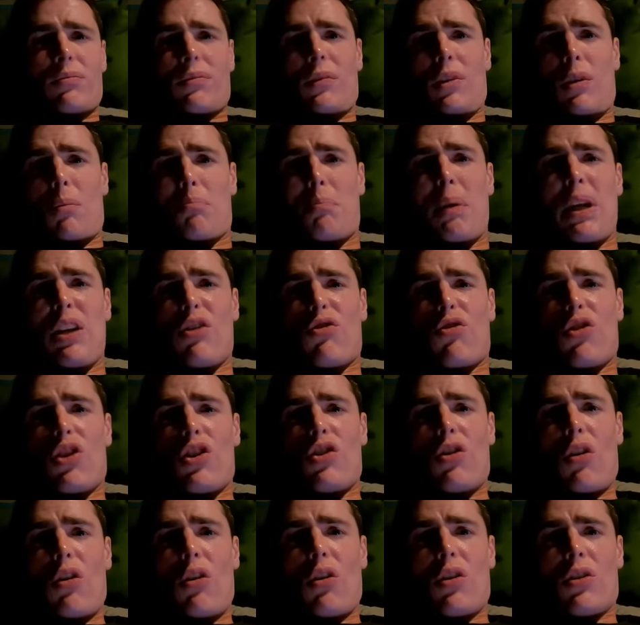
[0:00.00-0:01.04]
not beach
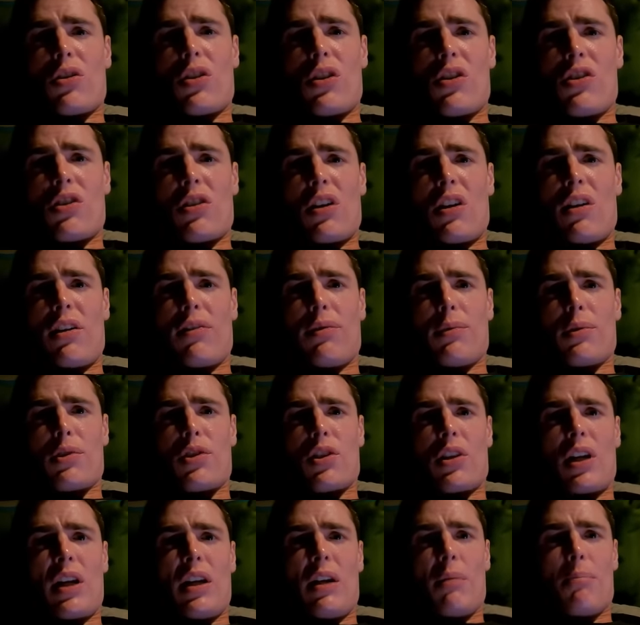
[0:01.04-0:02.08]
resorts and stuff.
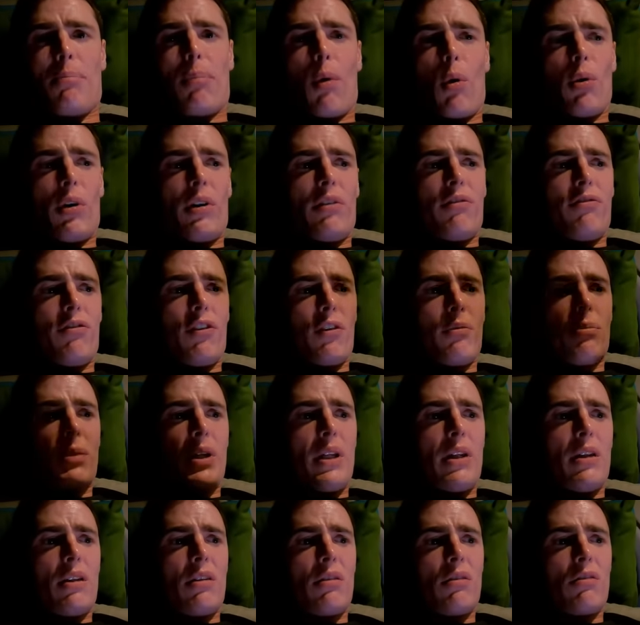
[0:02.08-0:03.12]
It's kind of boring for
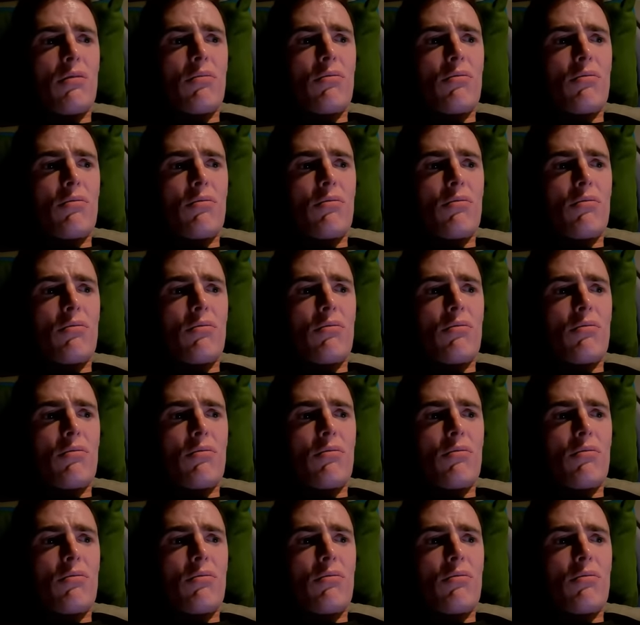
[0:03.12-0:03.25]
me.